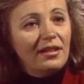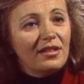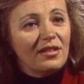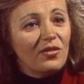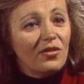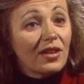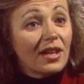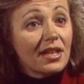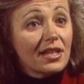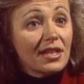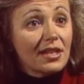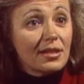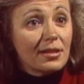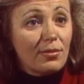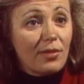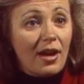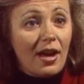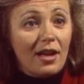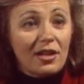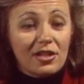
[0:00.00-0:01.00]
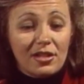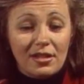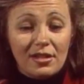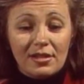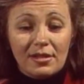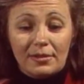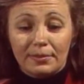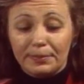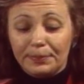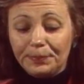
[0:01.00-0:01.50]
Devices Branch
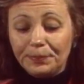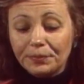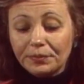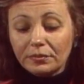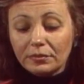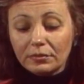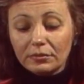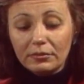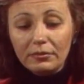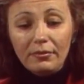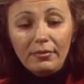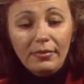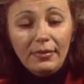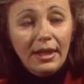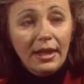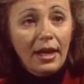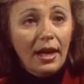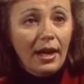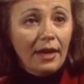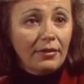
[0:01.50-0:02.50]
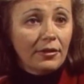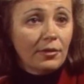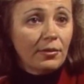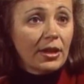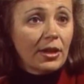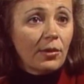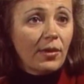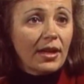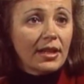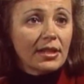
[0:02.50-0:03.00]
has, at the
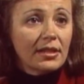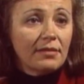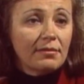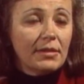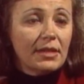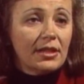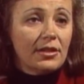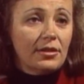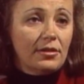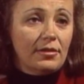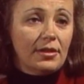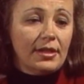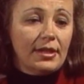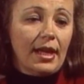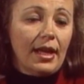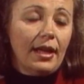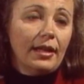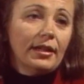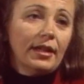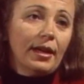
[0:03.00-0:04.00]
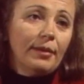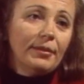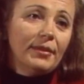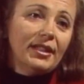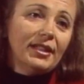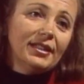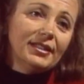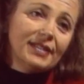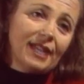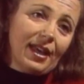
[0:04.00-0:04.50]
request of Ms. Doucette, come
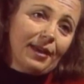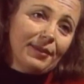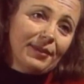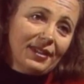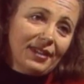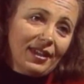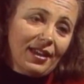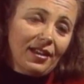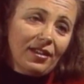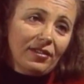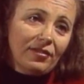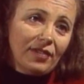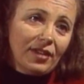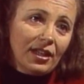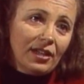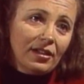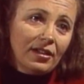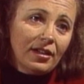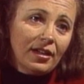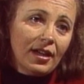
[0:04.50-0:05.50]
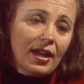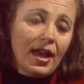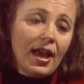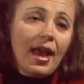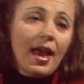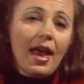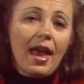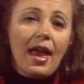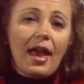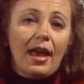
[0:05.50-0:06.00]
and examine the elevator.
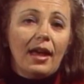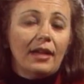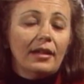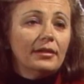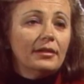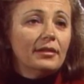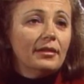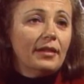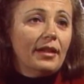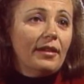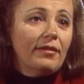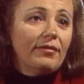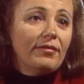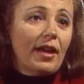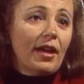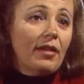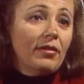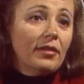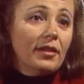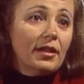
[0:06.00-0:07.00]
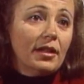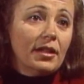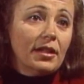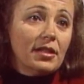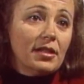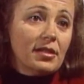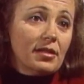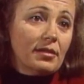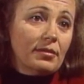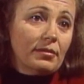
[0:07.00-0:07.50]
And they found that
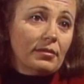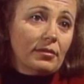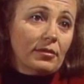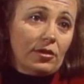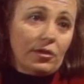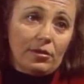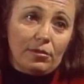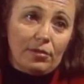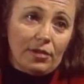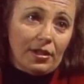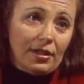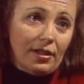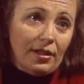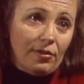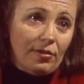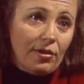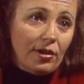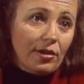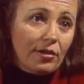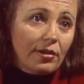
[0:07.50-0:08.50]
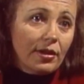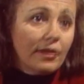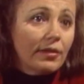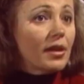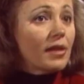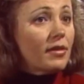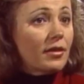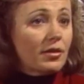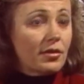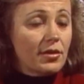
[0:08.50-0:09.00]
it is in good working order and
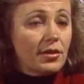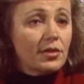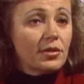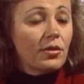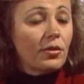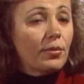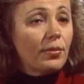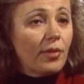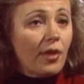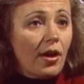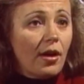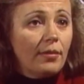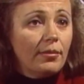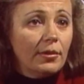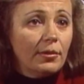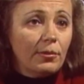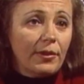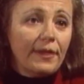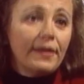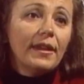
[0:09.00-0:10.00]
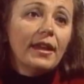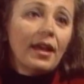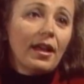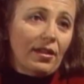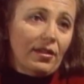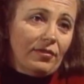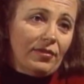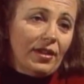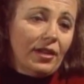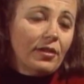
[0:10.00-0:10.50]
that there is no problem with the
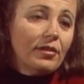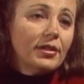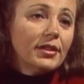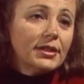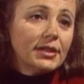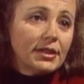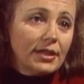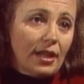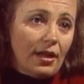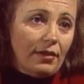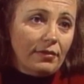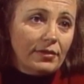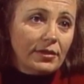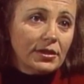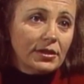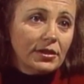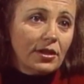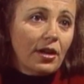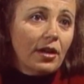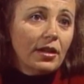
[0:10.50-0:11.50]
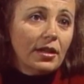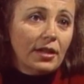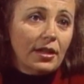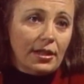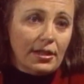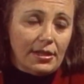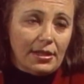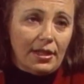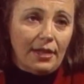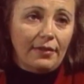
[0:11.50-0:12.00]
elevator itself. It's not an
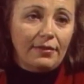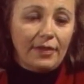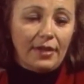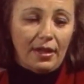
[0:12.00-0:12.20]
unsafe